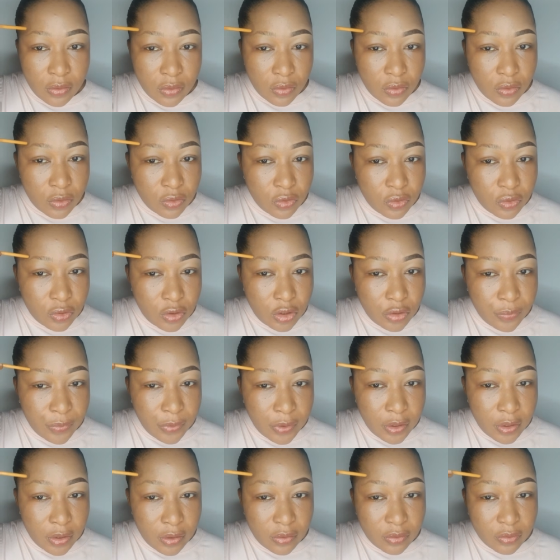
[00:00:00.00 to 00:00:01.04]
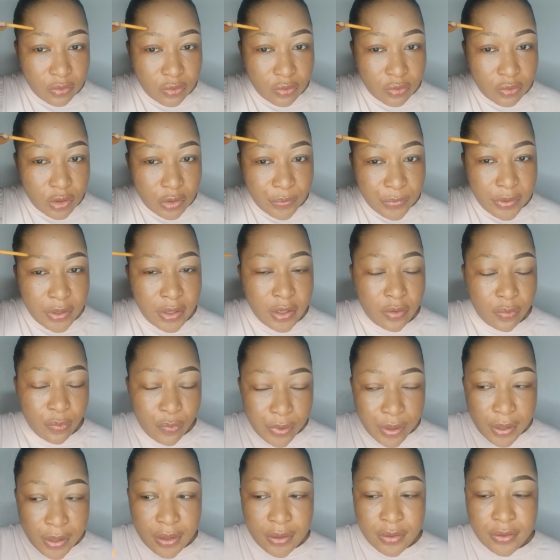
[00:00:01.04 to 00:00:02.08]
Or should it be here? Or should it be here?
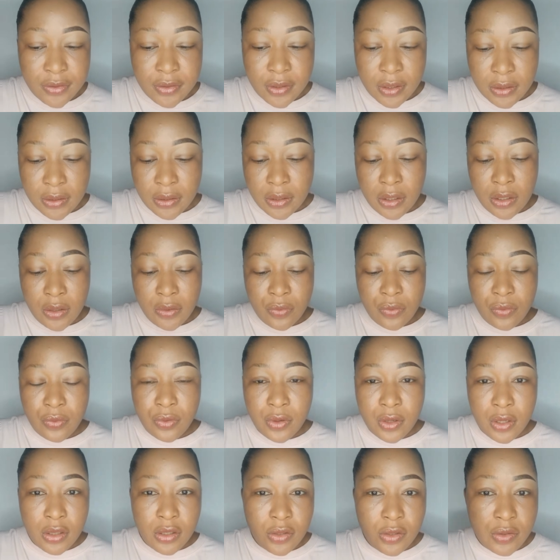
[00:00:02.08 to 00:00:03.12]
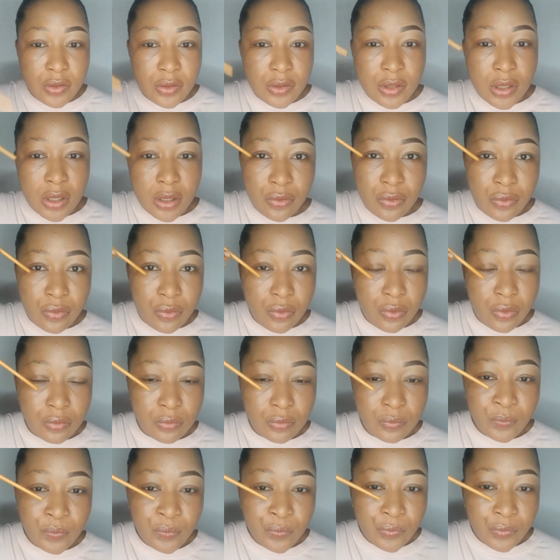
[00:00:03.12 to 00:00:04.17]
Where exactly? Okay, this is how you know.
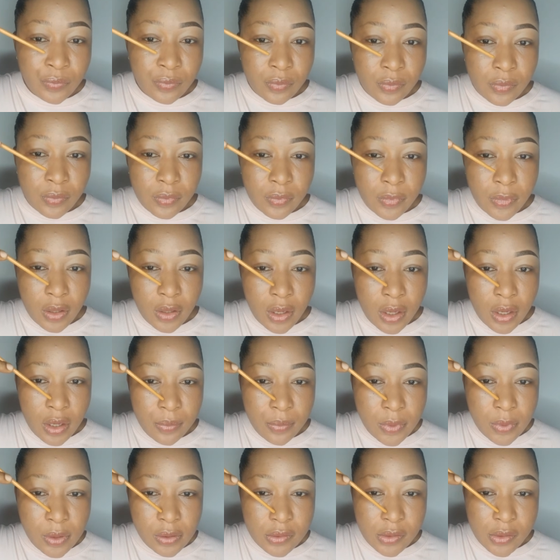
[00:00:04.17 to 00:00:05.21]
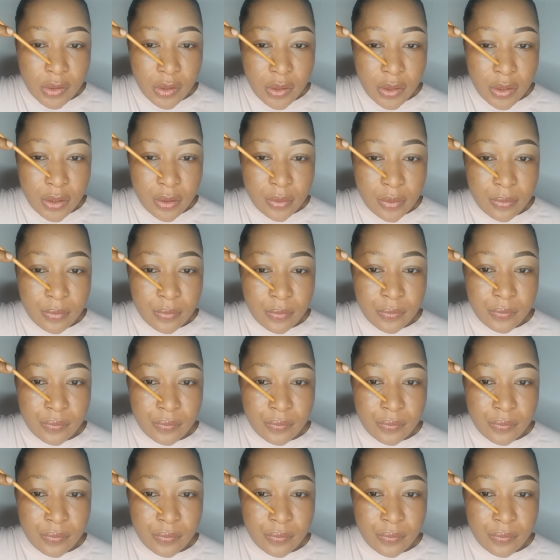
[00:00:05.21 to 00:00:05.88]
Keep this here.